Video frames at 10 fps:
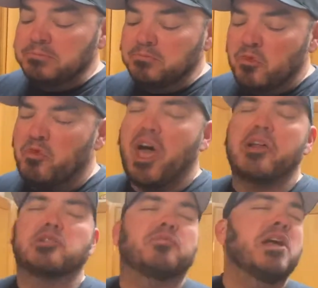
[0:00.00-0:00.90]
That
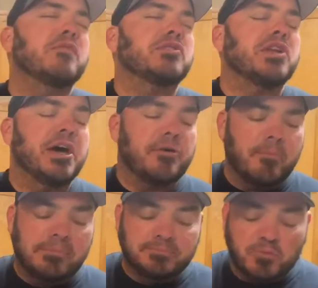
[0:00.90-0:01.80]
is Flavortown
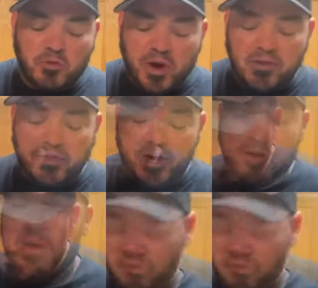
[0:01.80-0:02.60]
right there.